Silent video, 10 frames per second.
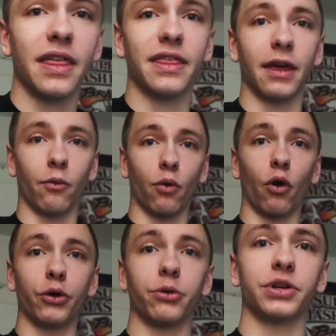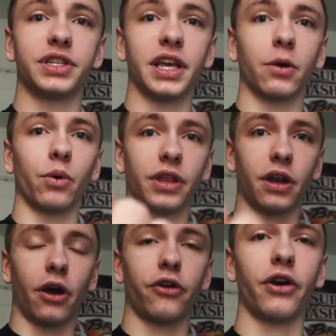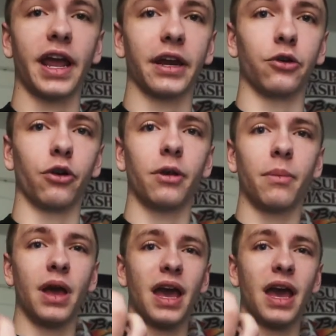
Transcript: the row you were seeing with an underhand grip.